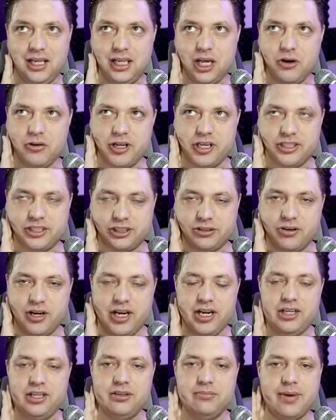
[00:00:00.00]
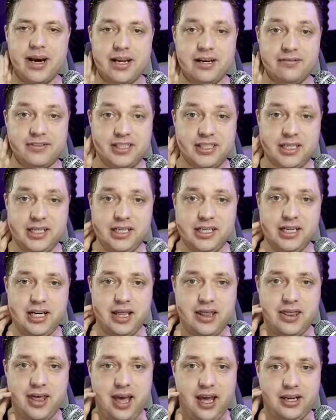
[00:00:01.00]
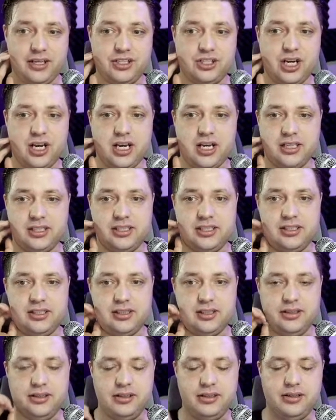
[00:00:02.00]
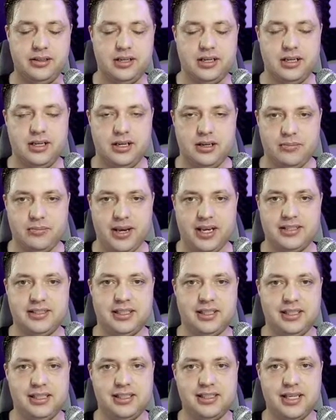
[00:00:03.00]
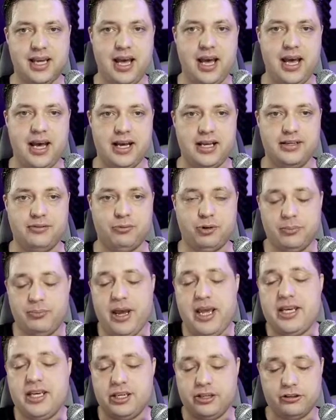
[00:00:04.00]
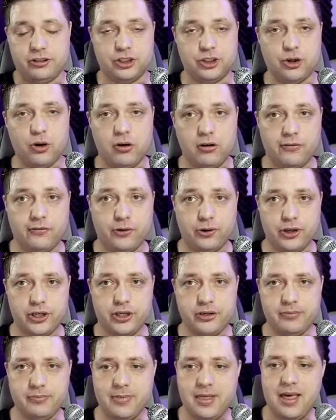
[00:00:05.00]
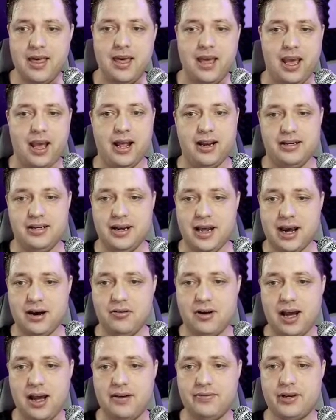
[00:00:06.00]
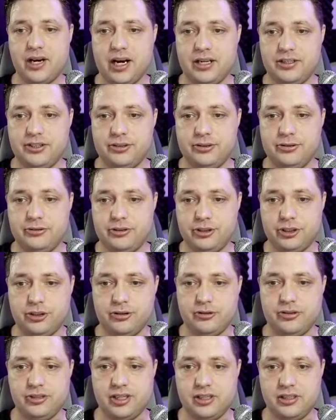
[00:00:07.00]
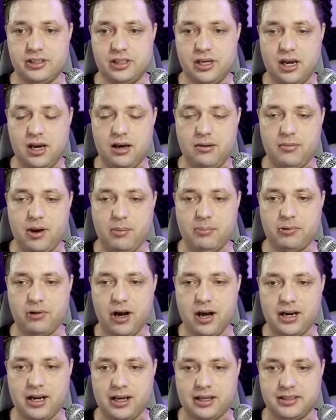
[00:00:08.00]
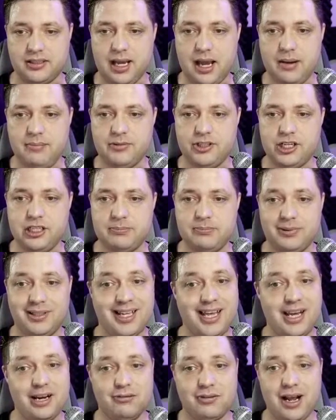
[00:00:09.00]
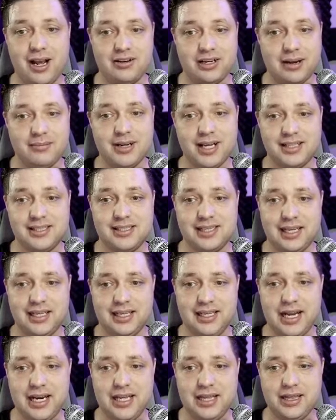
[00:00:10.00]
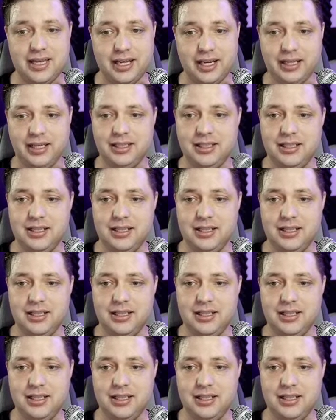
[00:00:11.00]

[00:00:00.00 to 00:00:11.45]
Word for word: loading screen you might have seen that just basically said, we're making your store for you. And now I've got to choose some products. I'm just playing around. I'm not selling anything.